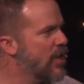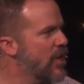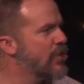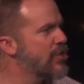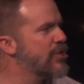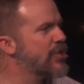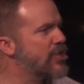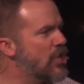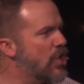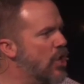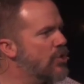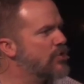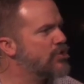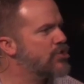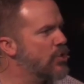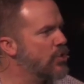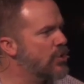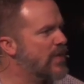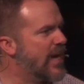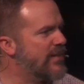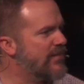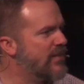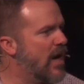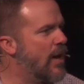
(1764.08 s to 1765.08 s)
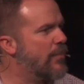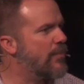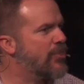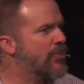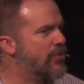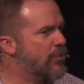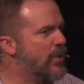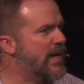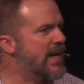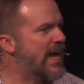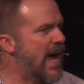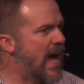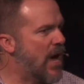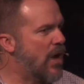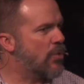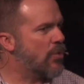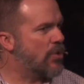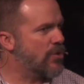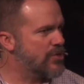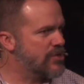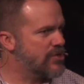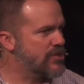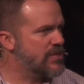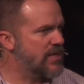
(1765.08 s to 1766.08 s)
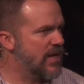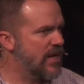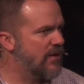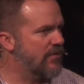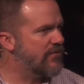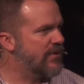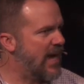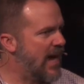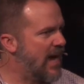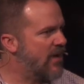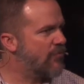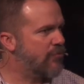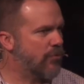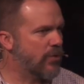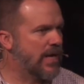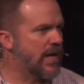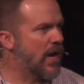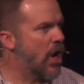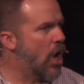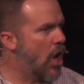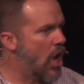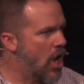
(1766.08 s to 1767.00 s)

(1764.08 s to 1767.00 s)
The coach who gave up 3 hours of every